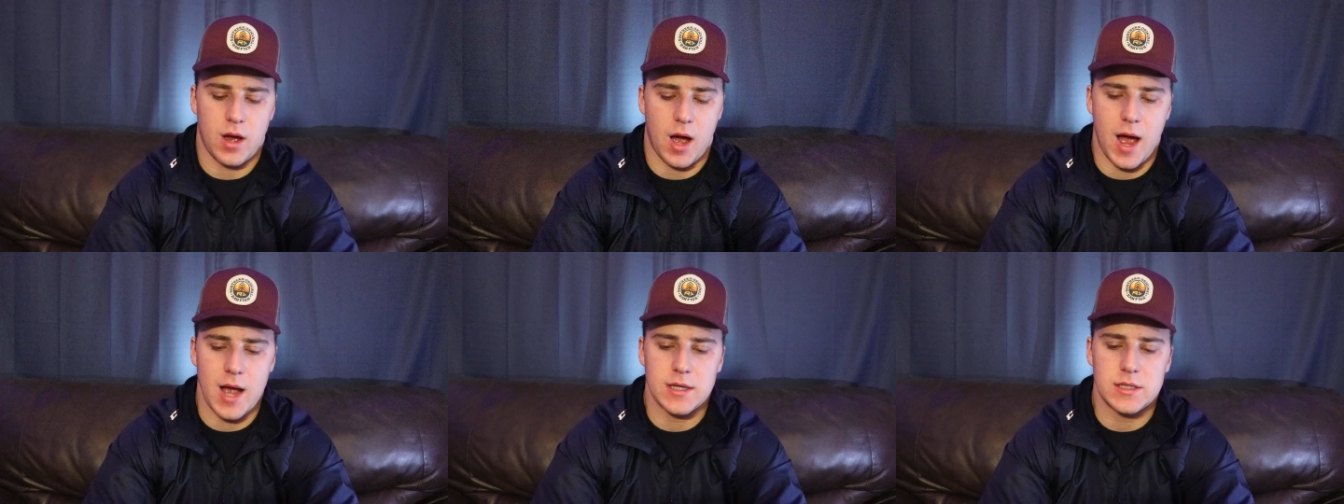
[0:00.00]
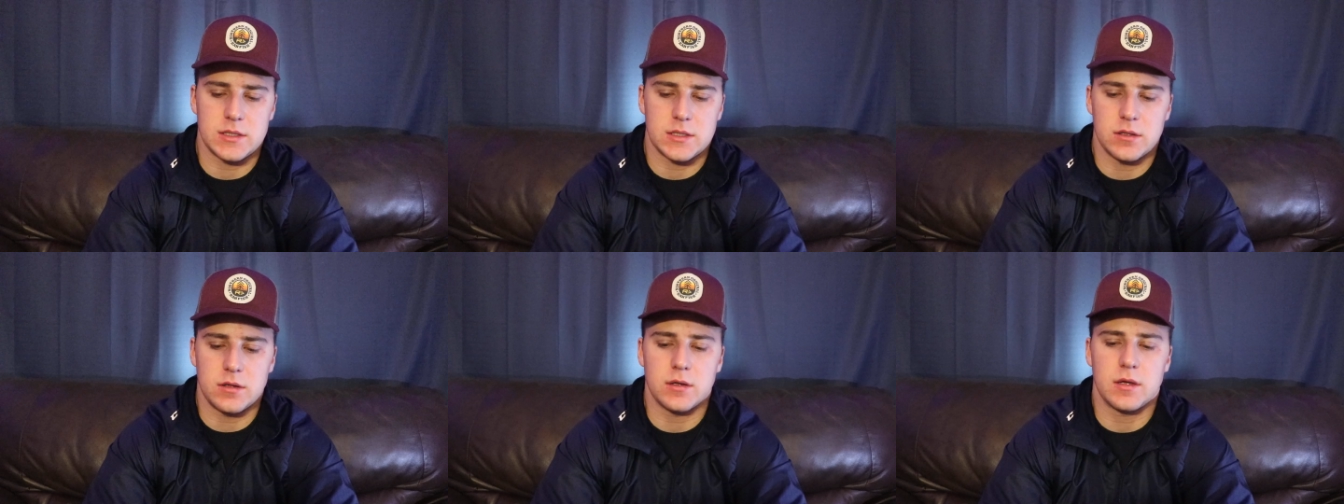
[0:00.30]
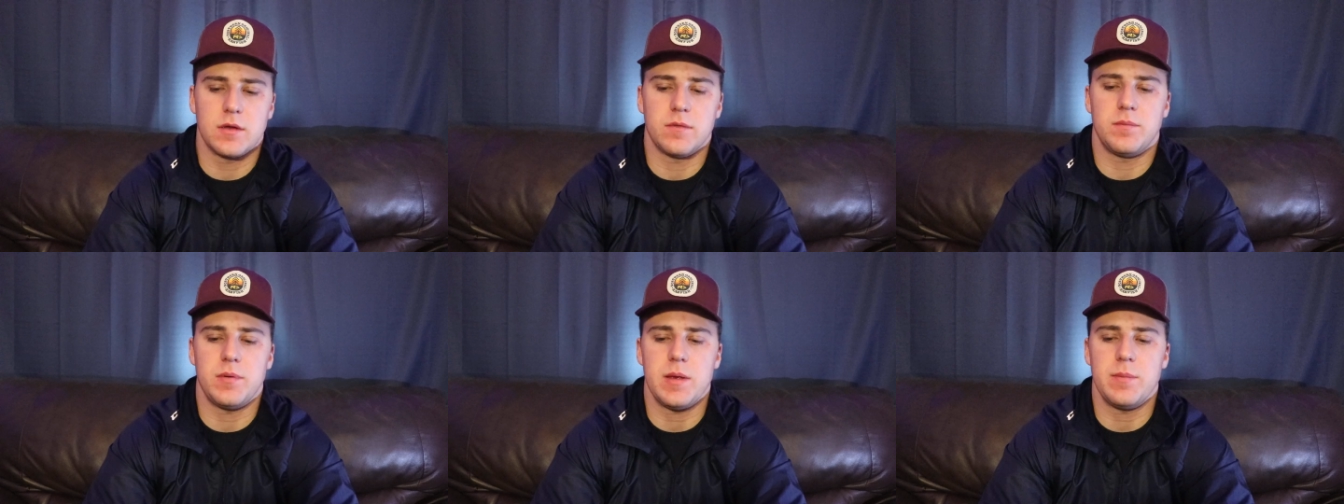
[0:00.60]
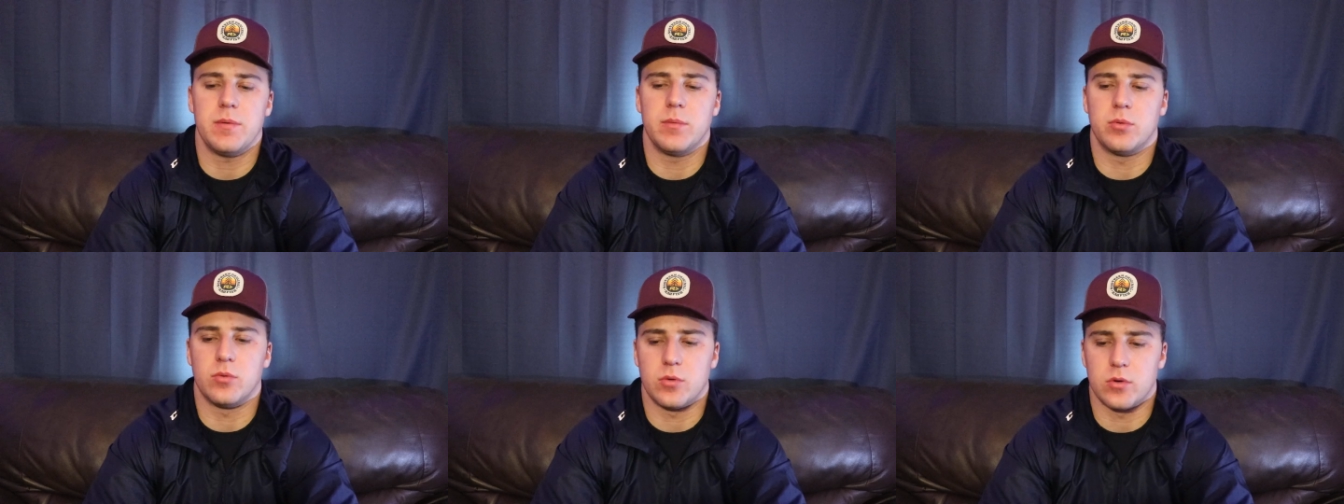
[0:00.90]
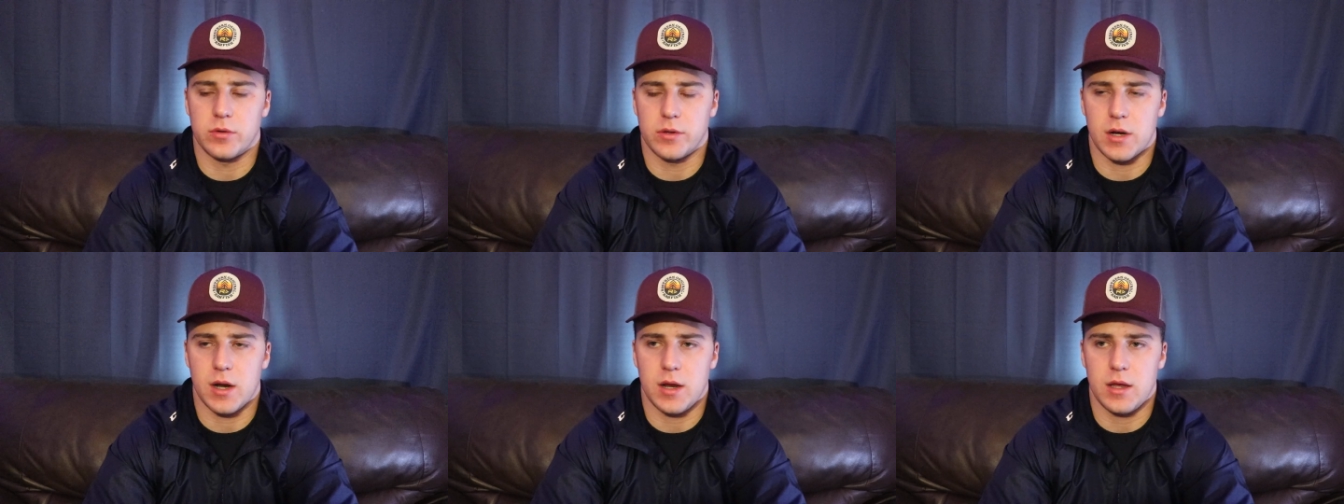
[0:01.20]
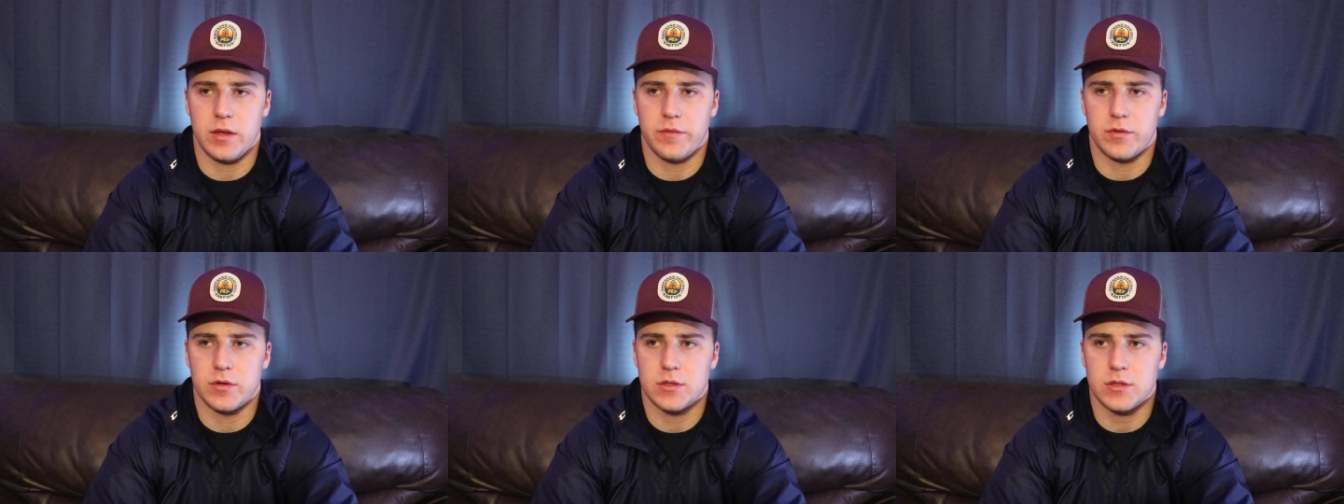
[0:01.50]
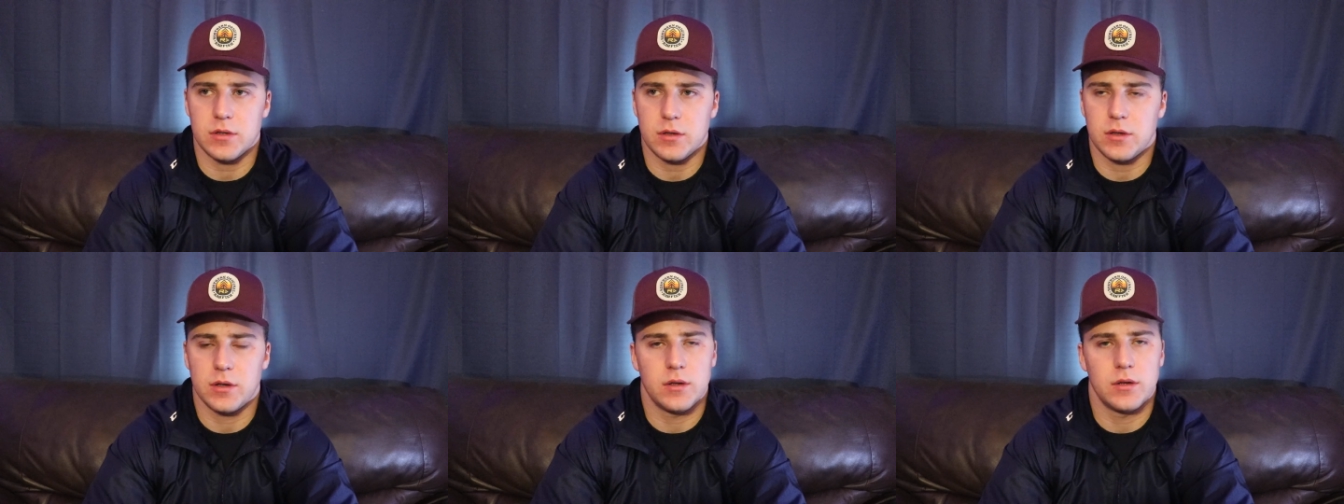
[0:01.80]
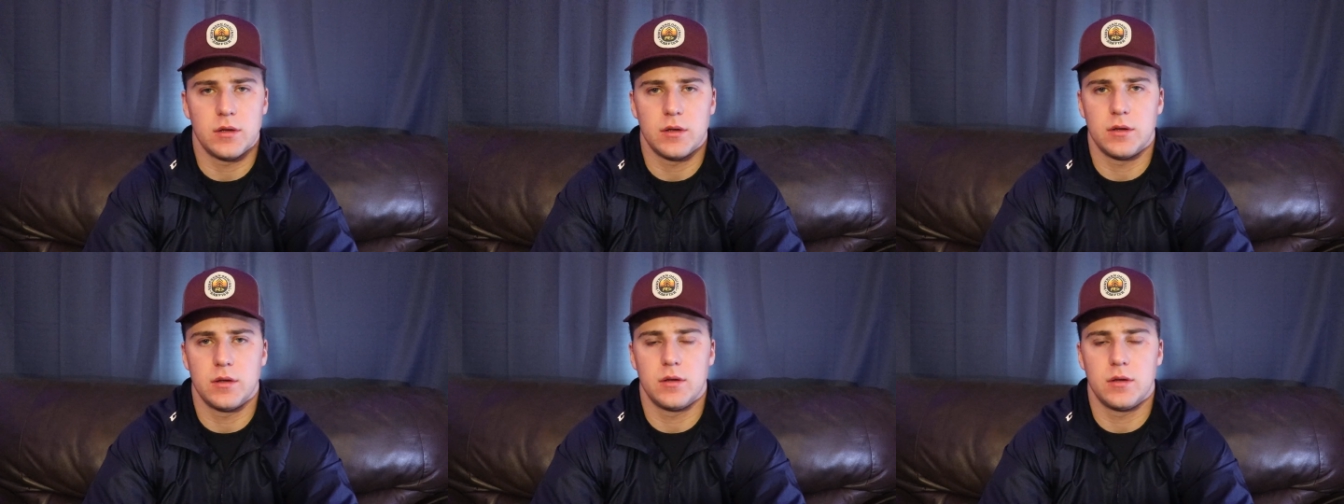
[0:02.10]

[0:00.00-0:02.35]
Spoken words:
I still give people more than I even should.